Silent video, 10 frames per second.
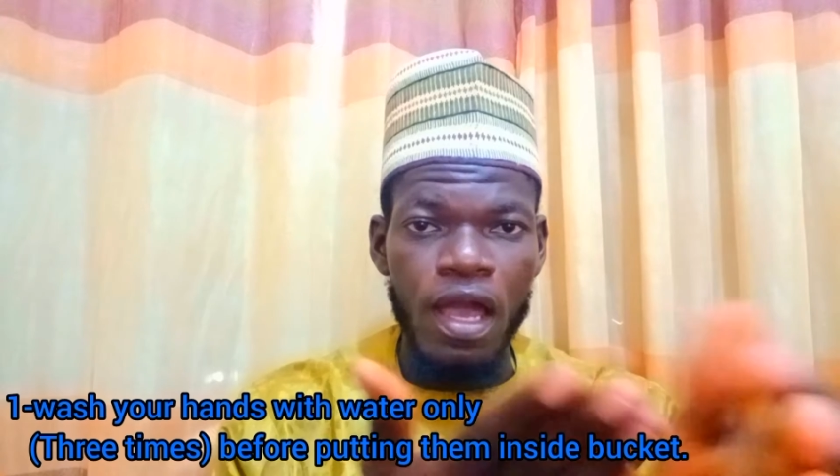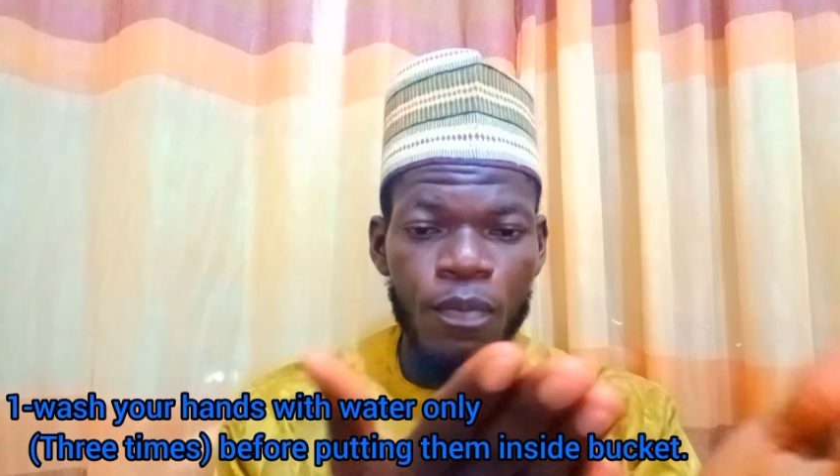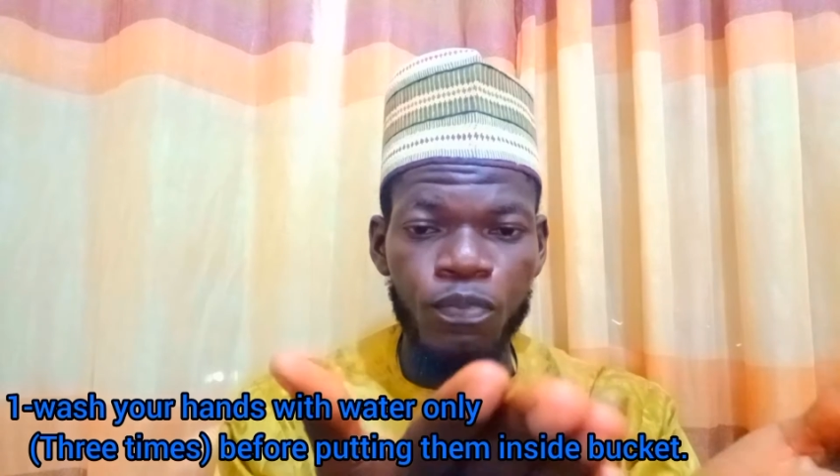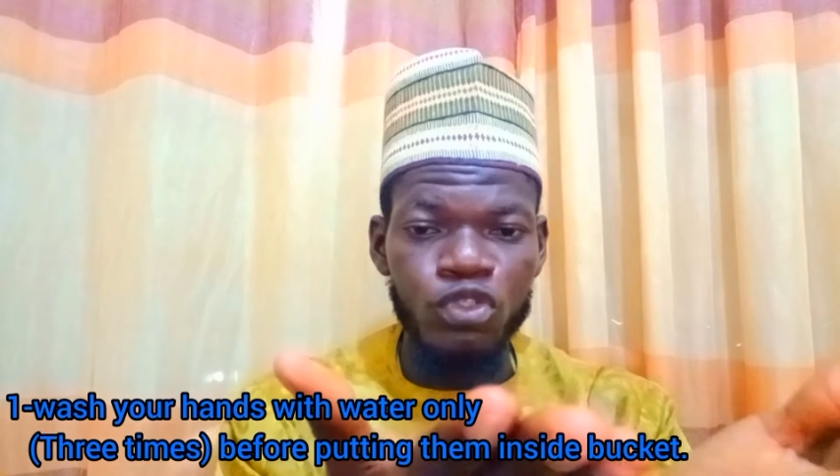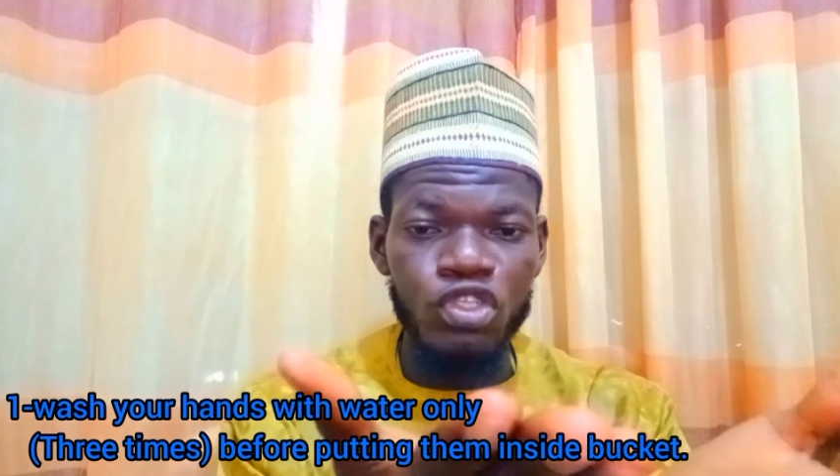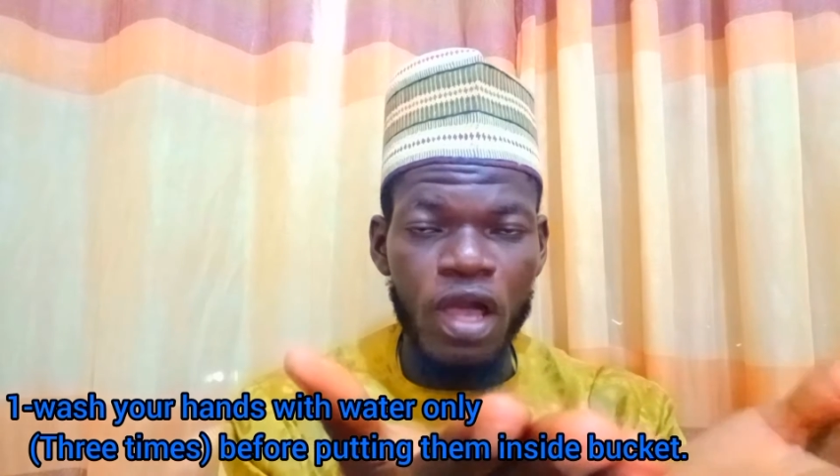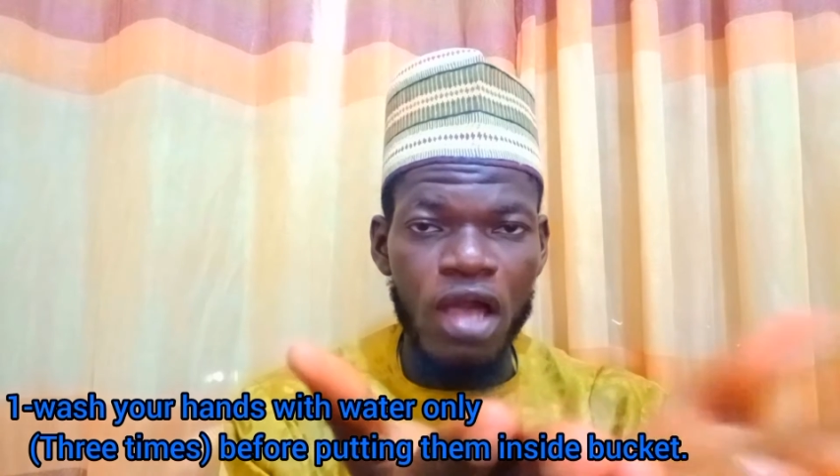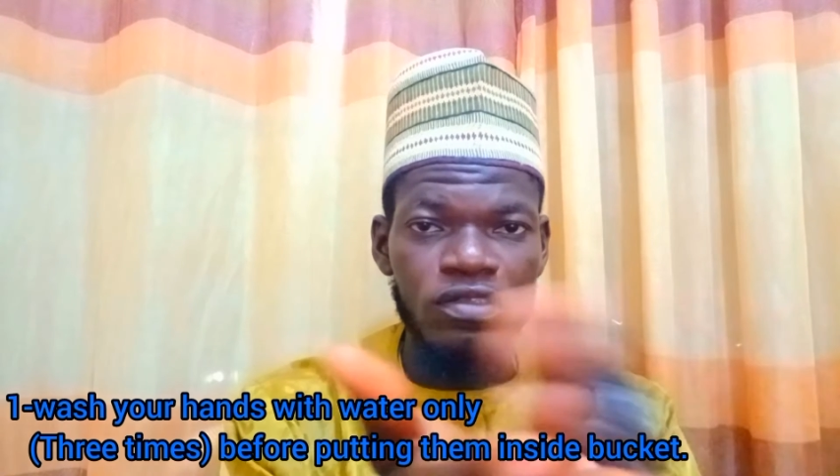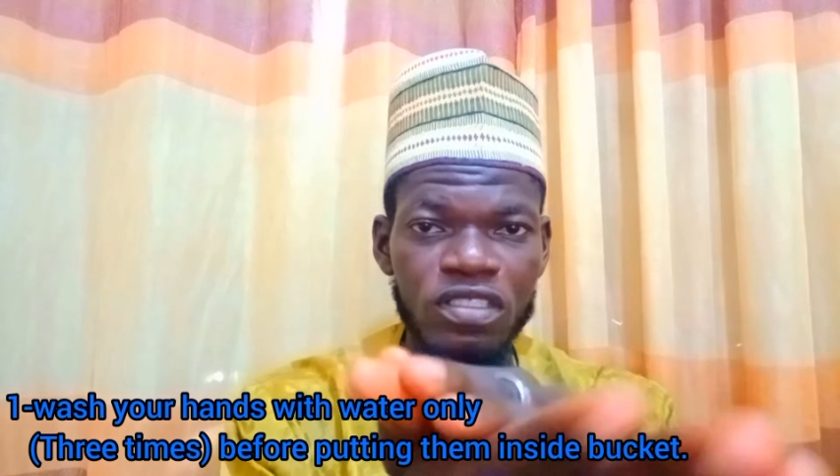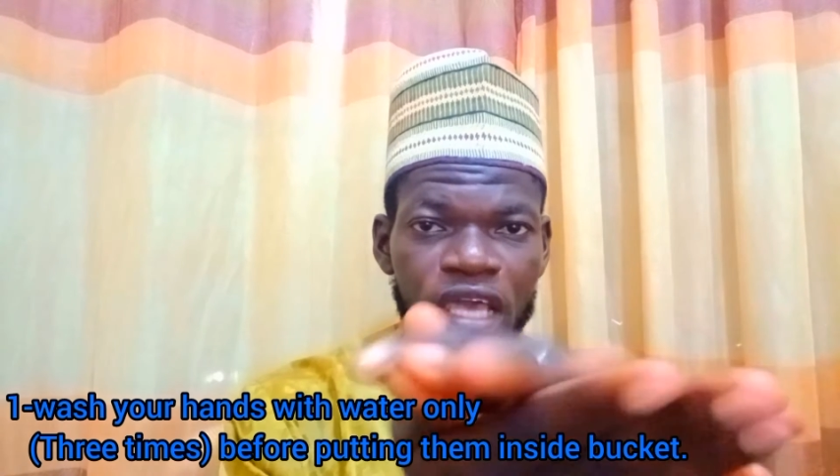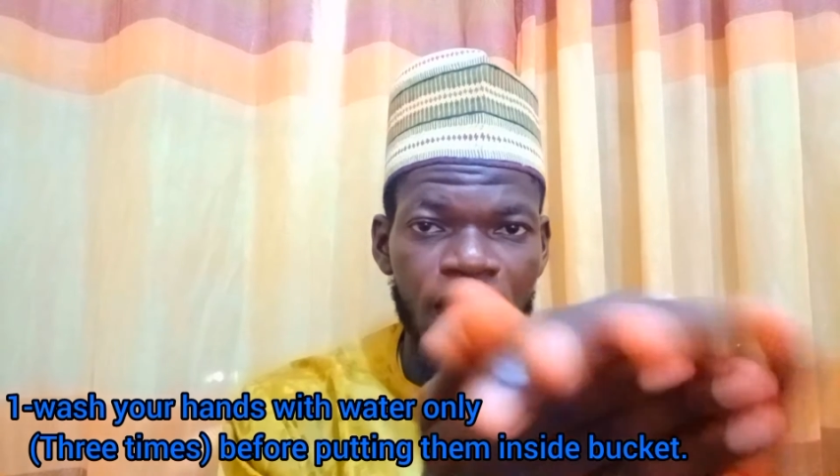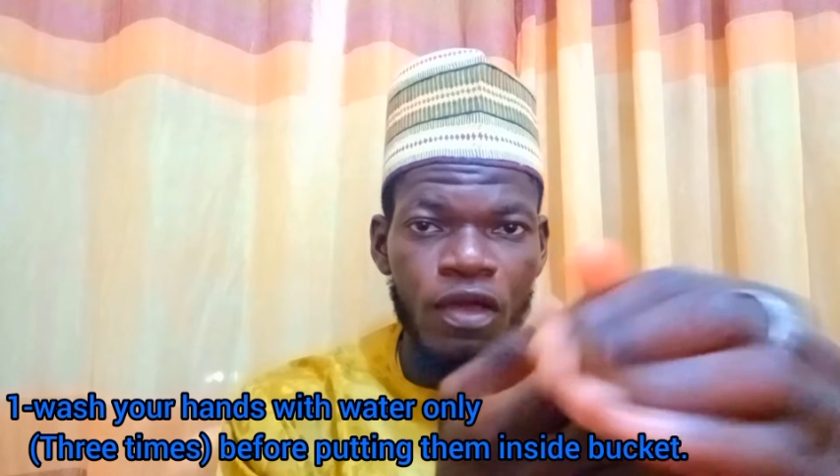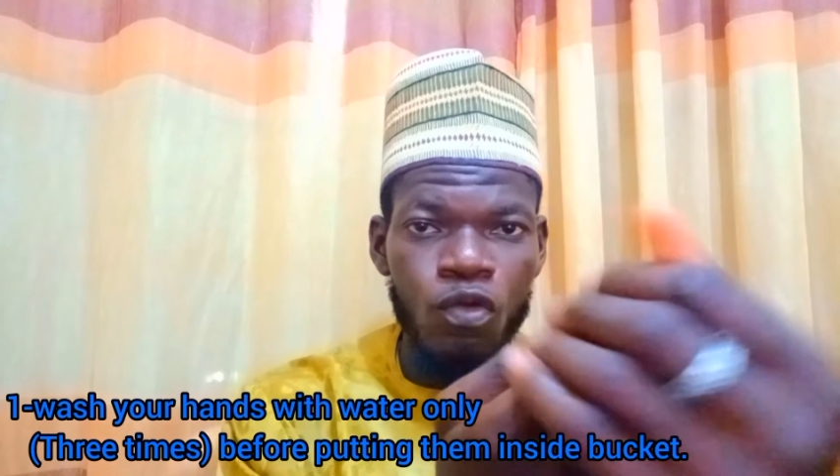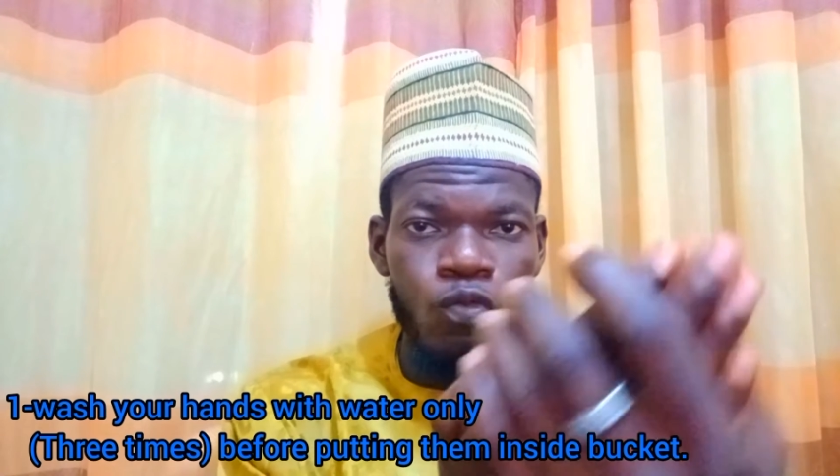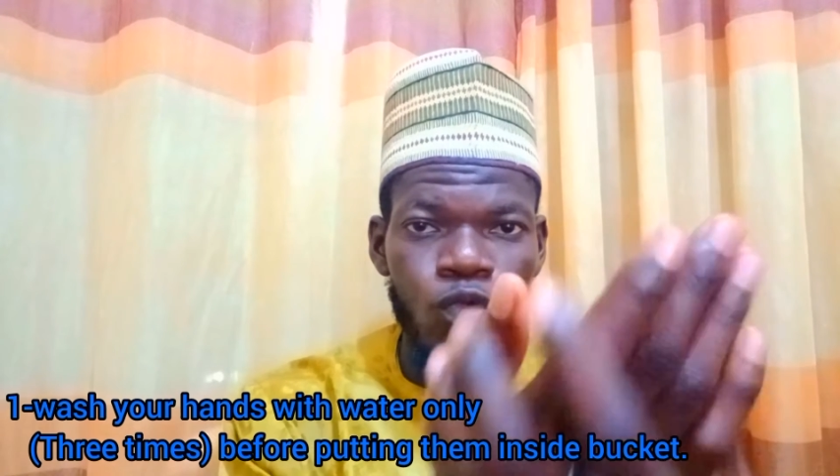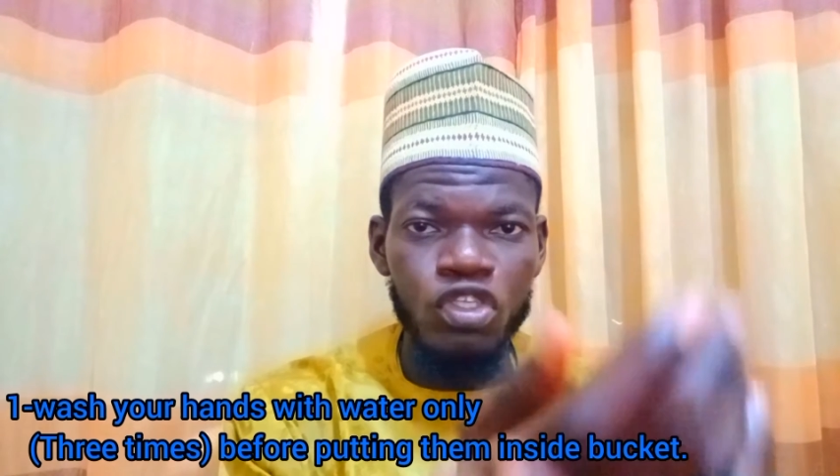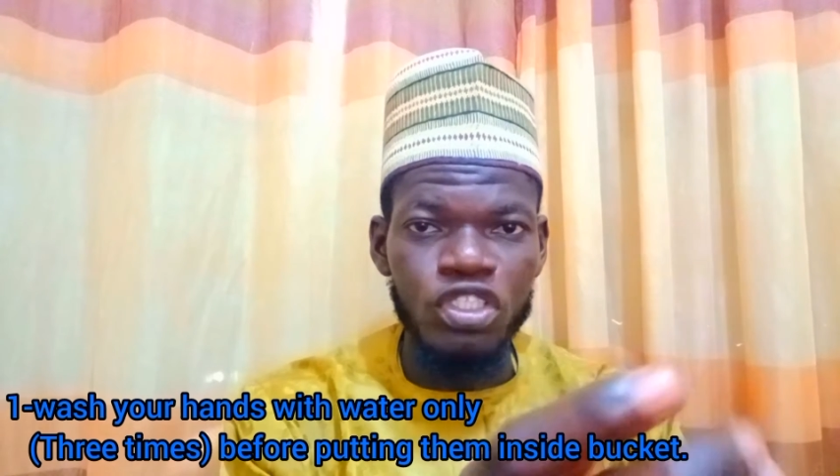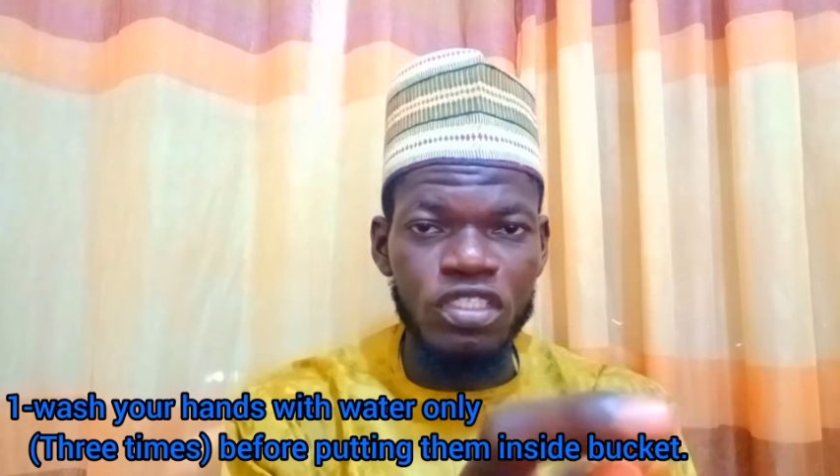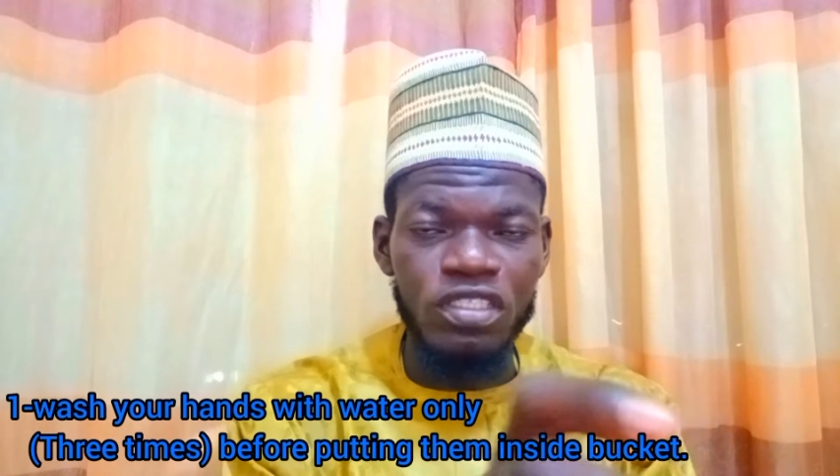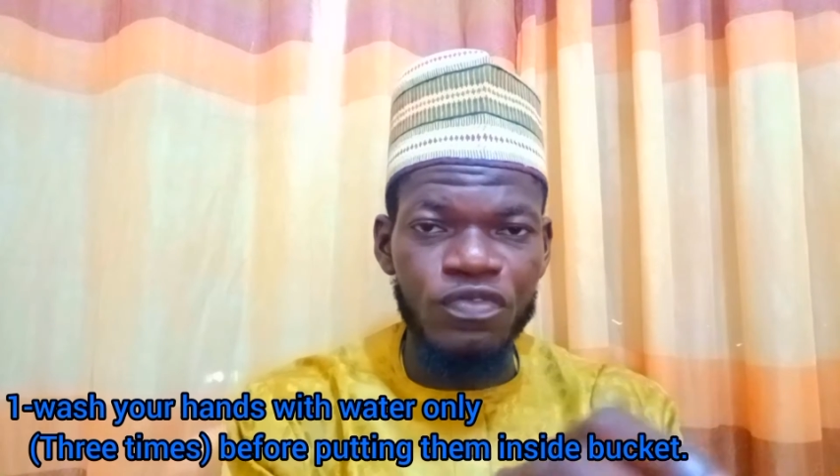and put your hands there,
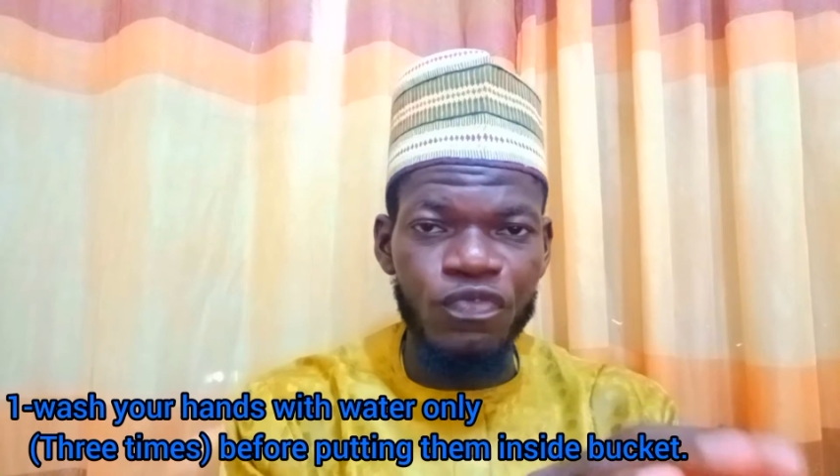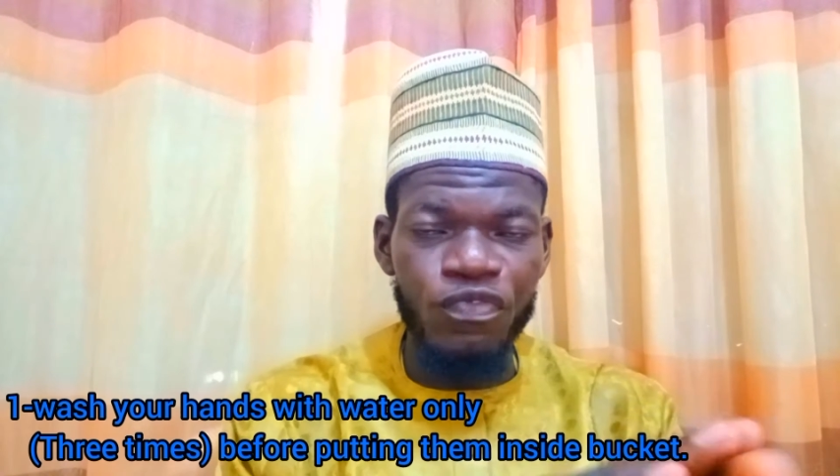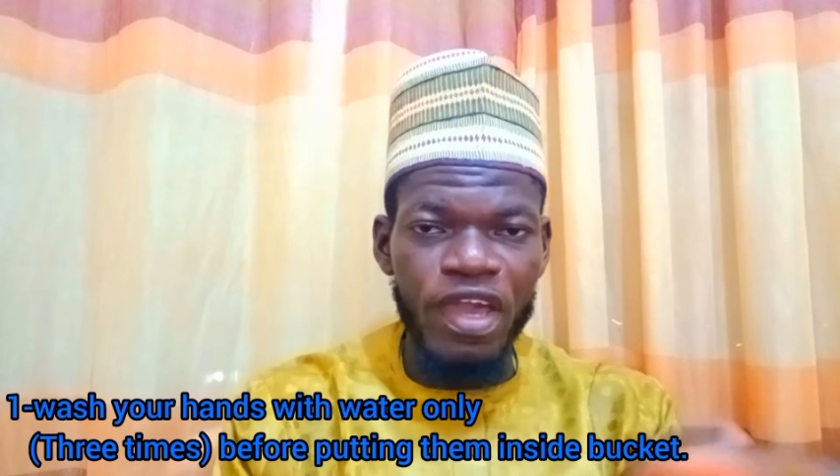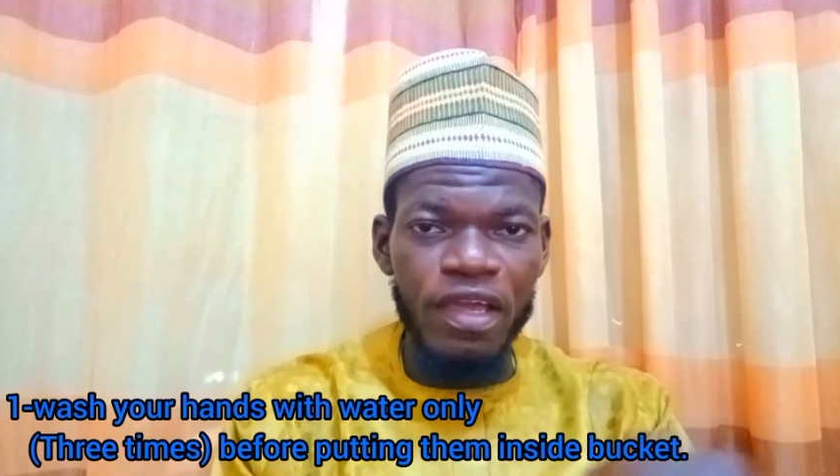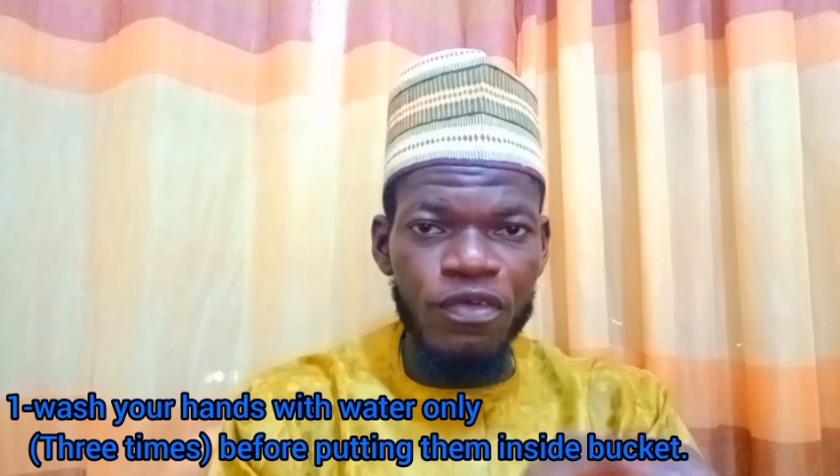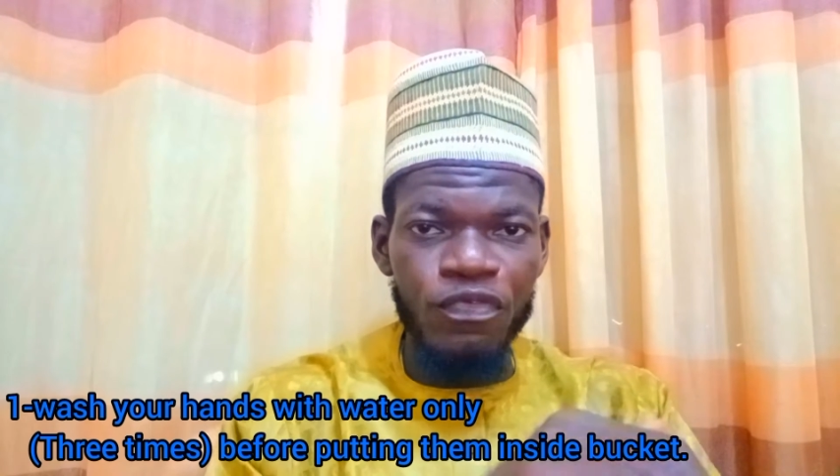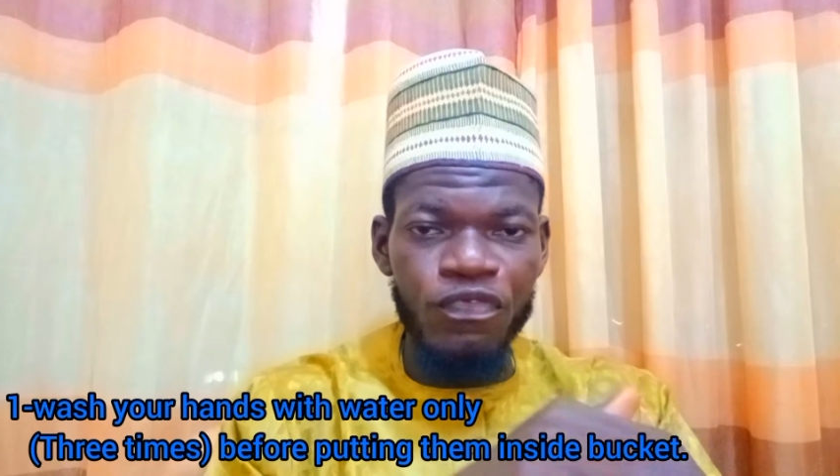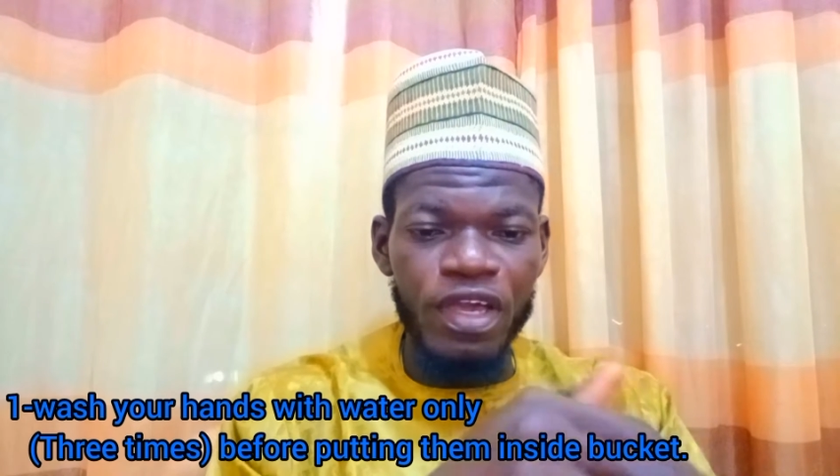wash it very,